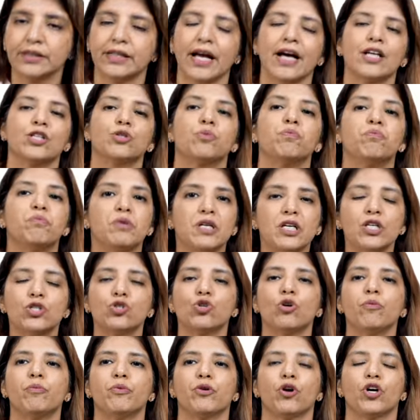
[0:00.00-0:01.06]
that
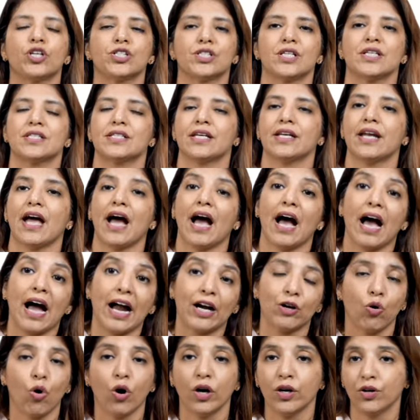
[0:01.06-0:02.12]
misoprost is an
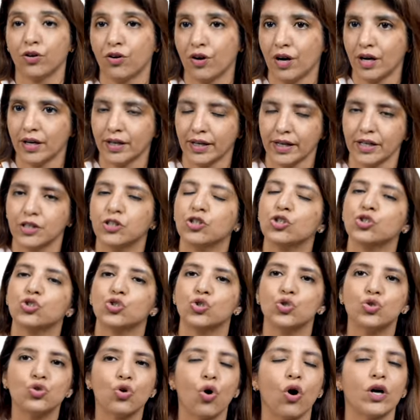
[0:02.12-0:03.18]
add-on drug it is
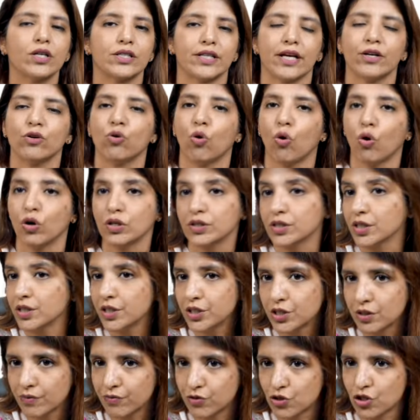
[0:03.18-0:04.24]
not an
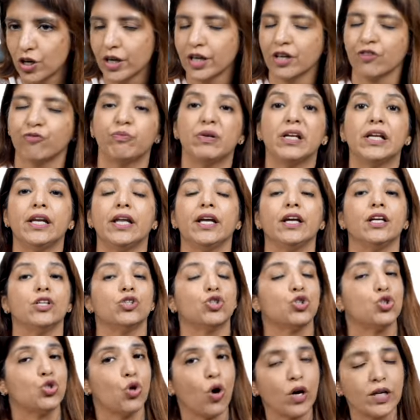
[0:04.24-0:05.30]
alternative drug if bleeding
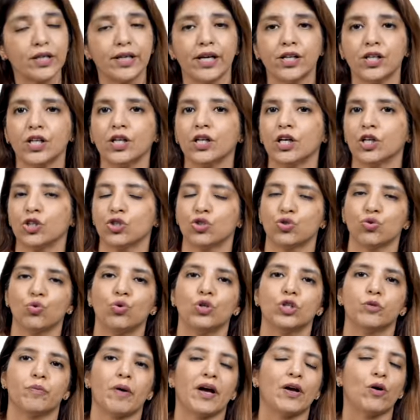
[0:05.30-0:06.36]
is not getting
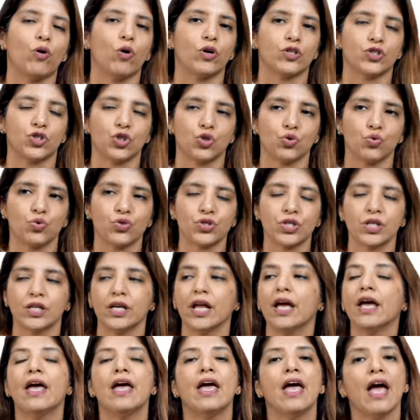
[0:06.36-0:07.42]
controlled by oxytocin
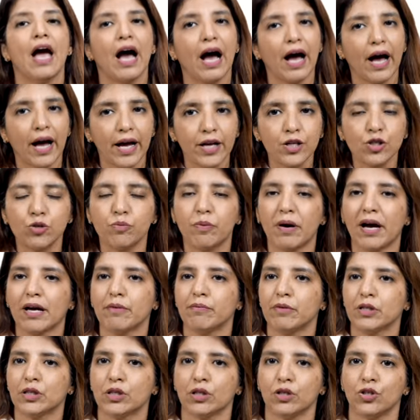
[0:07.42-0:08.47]
and by
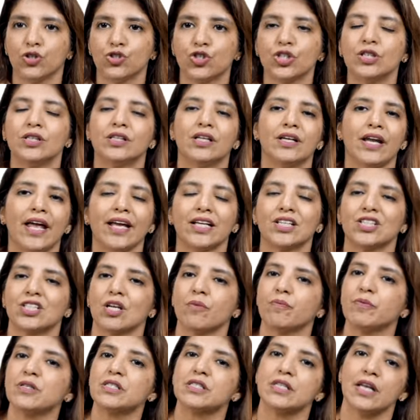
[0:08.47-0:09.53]
methergin the next
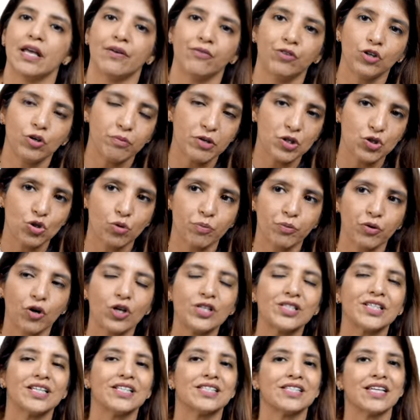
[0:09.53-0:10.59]
step is never
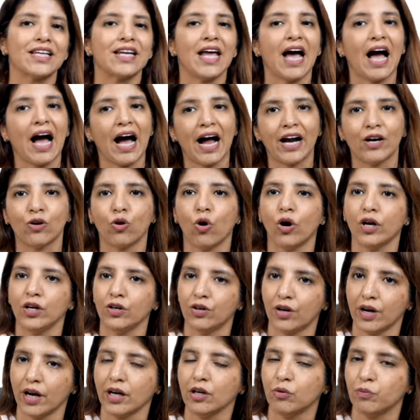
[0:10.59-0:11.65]
misoprost it's an add-on
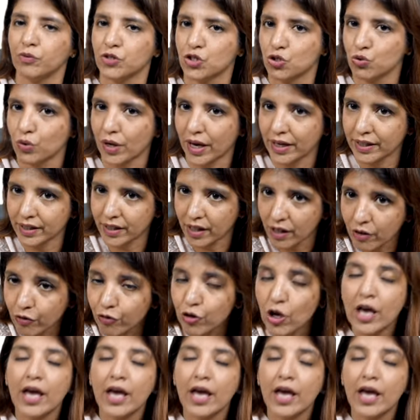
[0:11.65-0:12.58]
drug which you can give